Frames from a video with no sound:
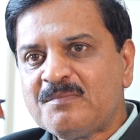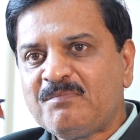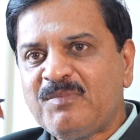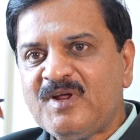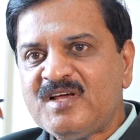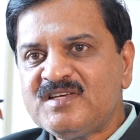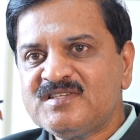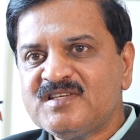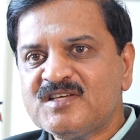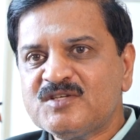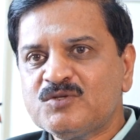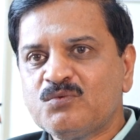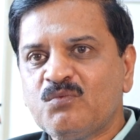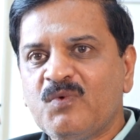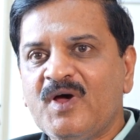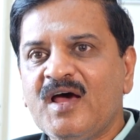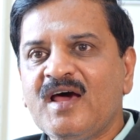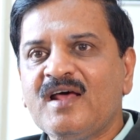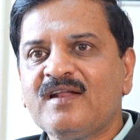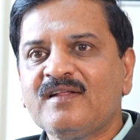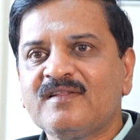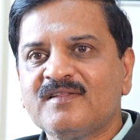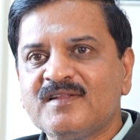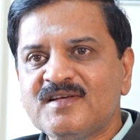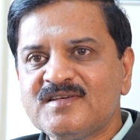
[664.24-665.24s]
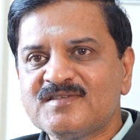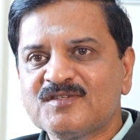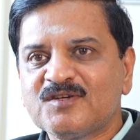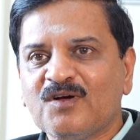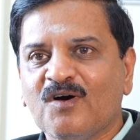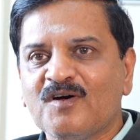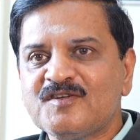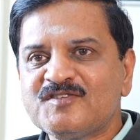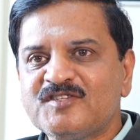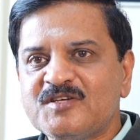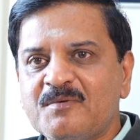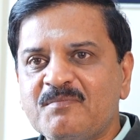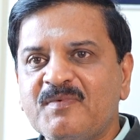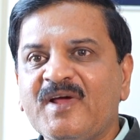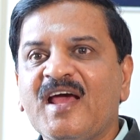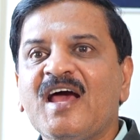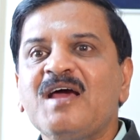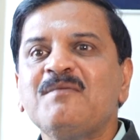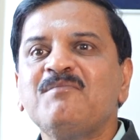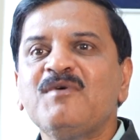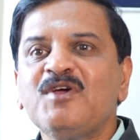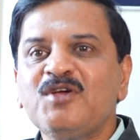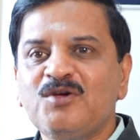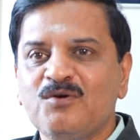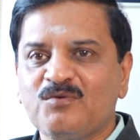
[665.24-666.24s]
places where this concept
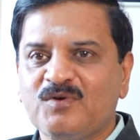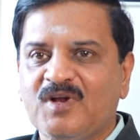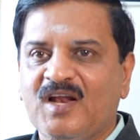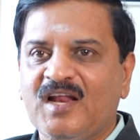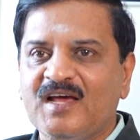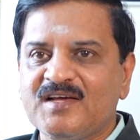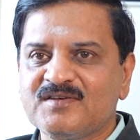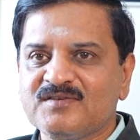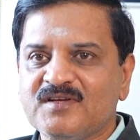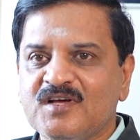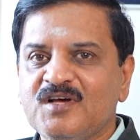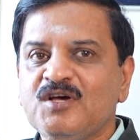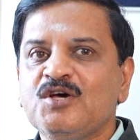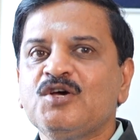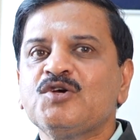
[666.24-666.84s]
can be utilized.